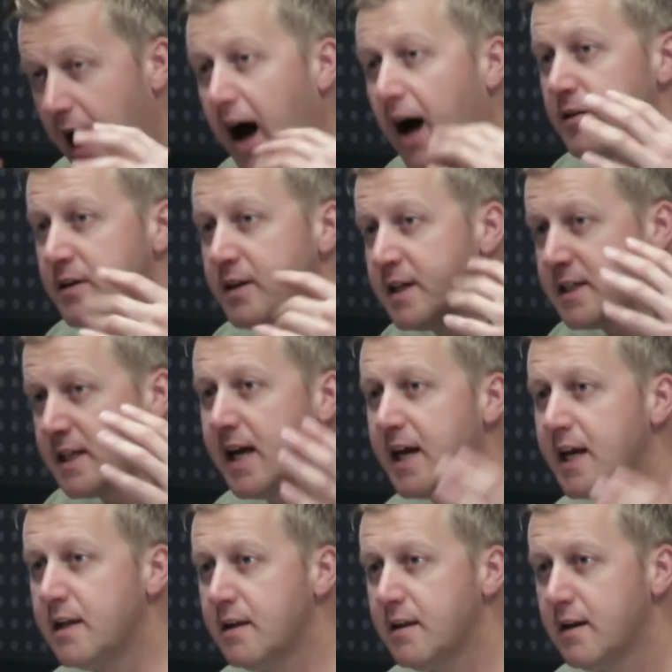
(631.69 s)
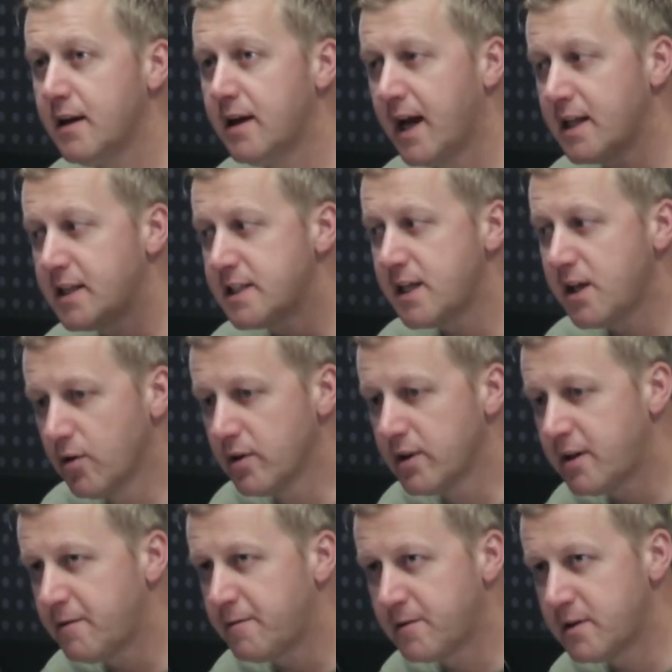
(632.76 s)
out in his head and see all
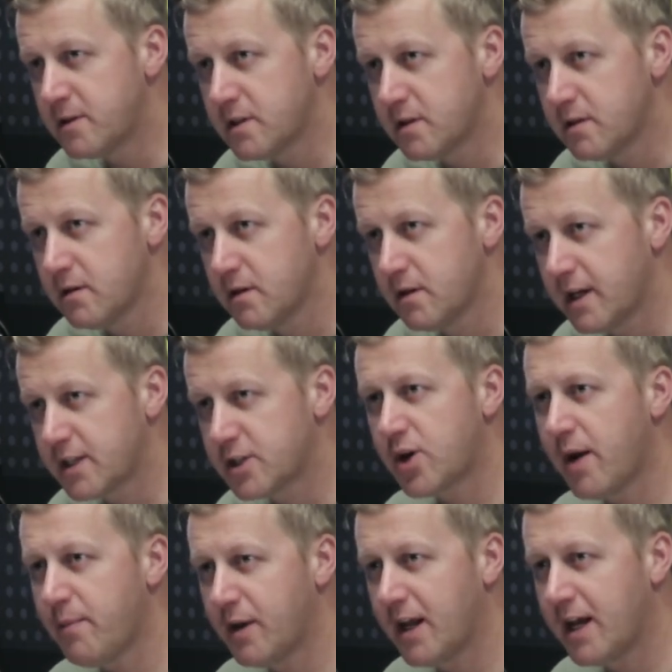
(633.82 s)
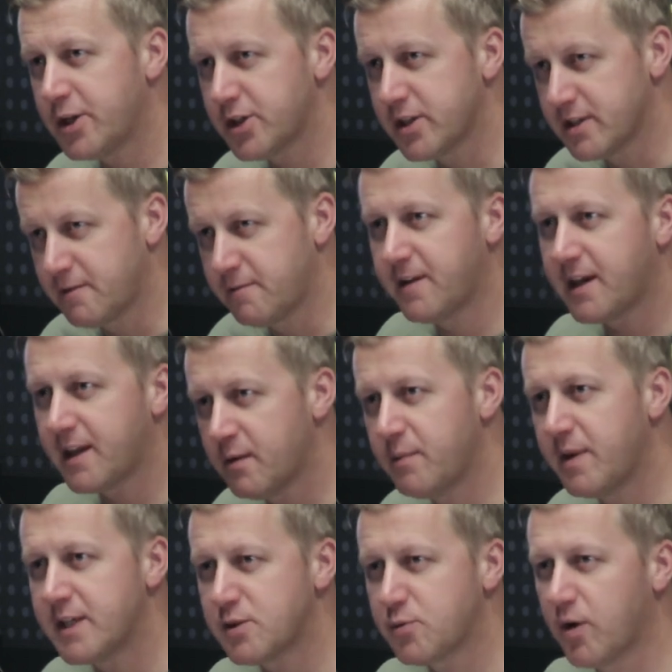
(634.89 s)
the different extrapolations and figure the
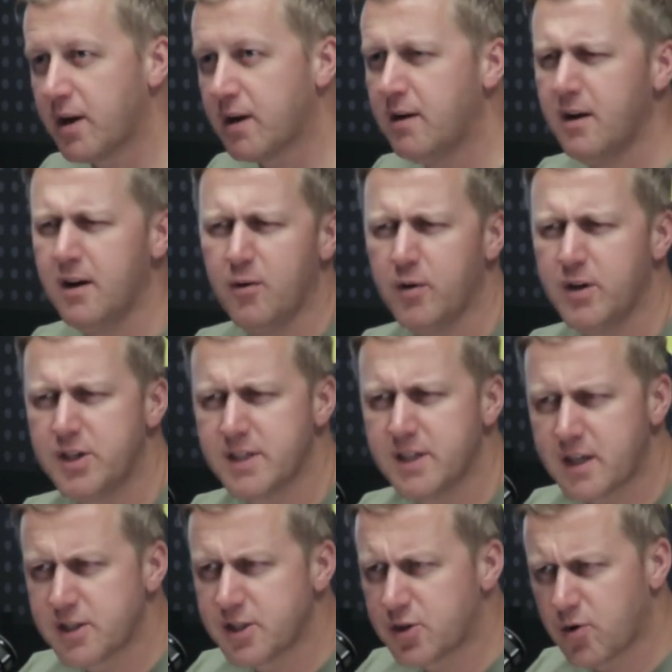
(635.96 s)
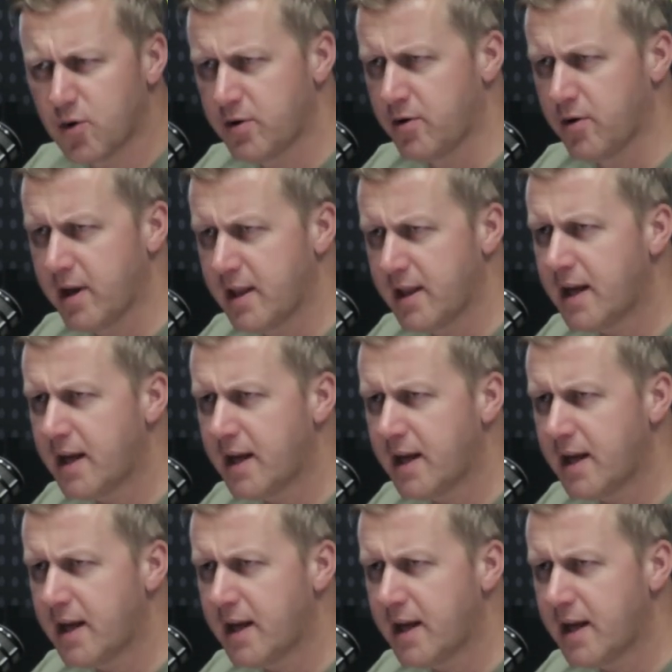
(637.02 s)
best one, which is extraordinary. Mm.